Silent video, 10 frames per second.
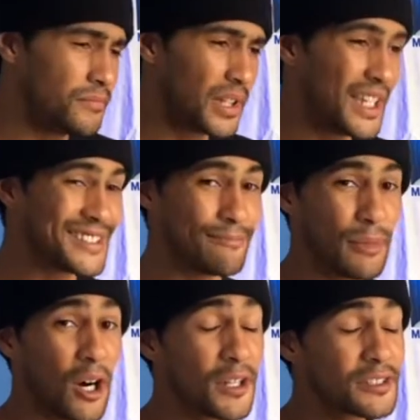it's
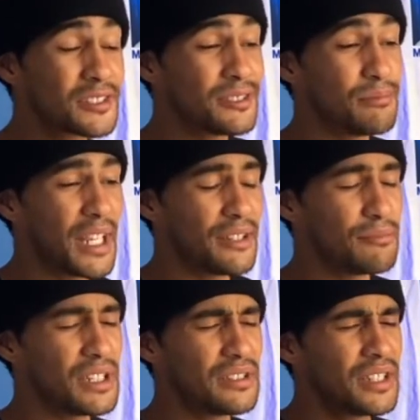honestly made
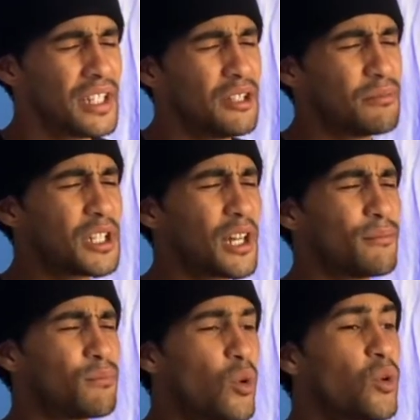me become
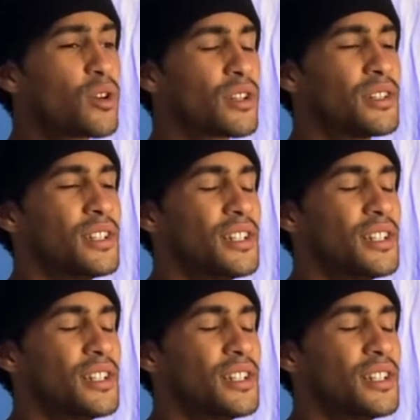more